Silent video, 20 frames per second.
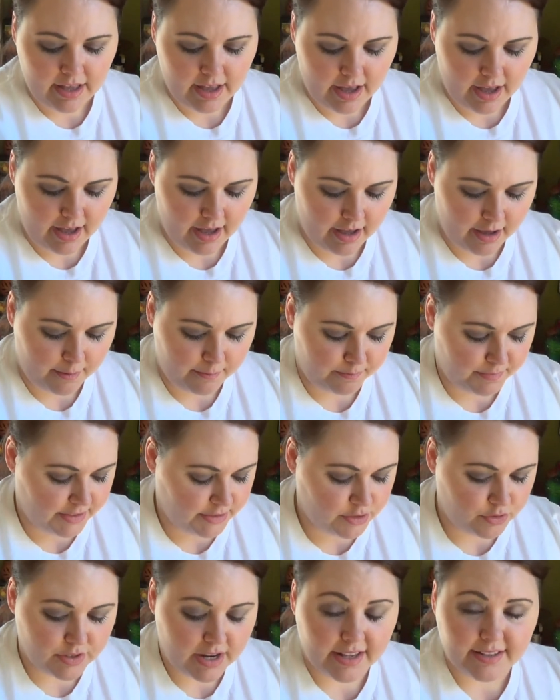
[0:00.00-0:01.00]
Um, they
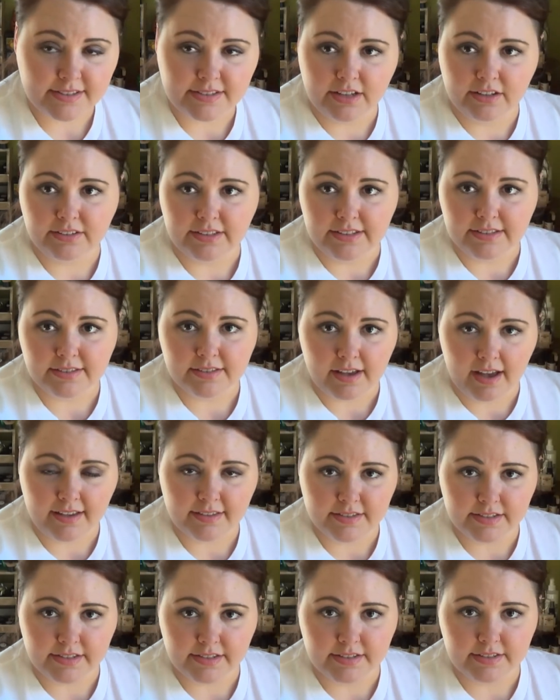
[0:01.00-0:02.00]
do not sell these
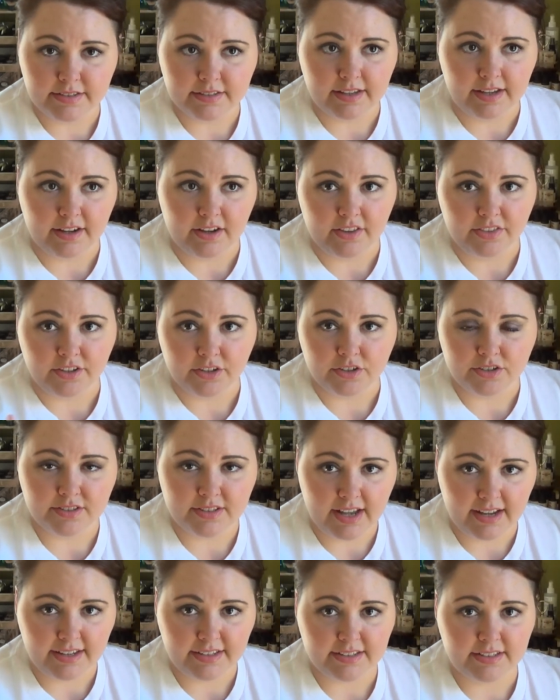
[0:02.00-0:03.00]
sizes like on their
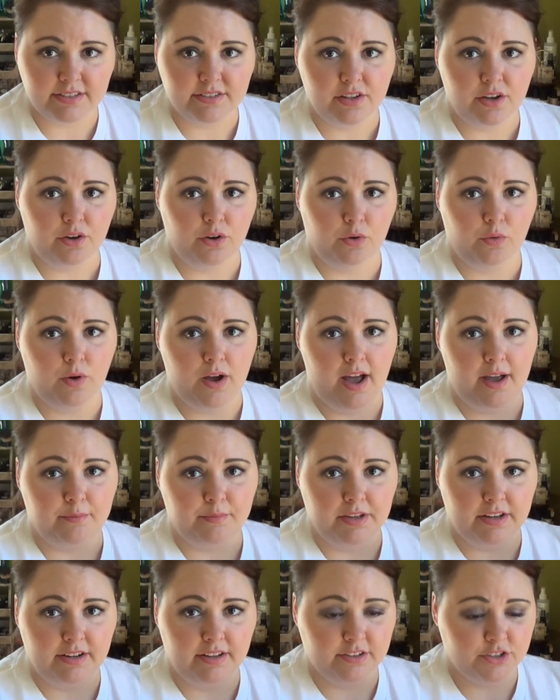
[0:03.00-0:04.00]
site, so I'm
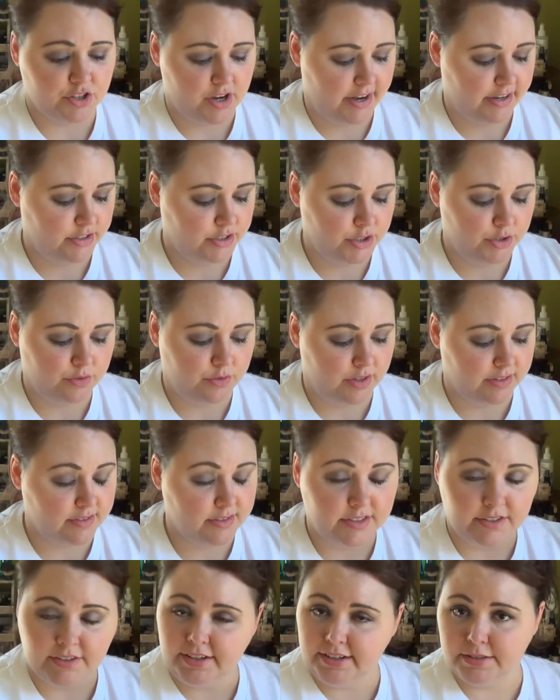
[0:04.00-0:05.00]
going to try and do a
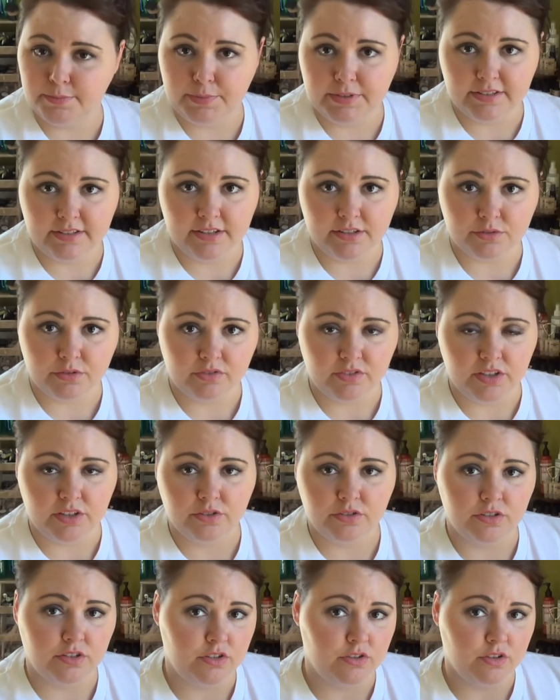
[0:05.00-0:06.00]
serious business review
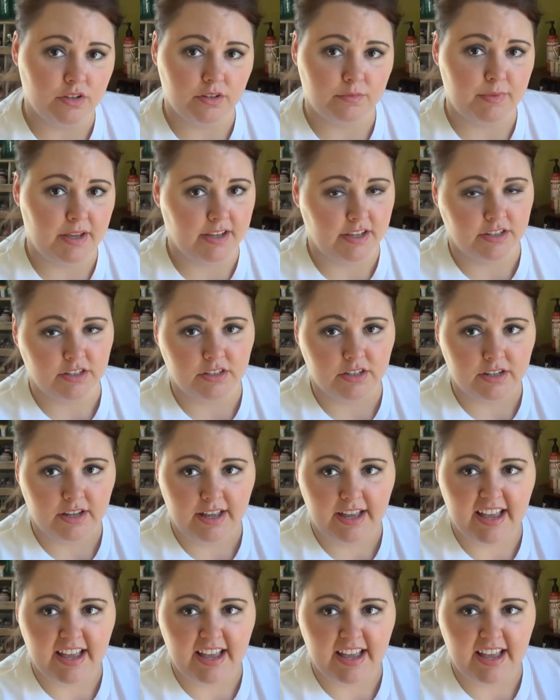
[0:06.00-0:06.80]
so you can make an,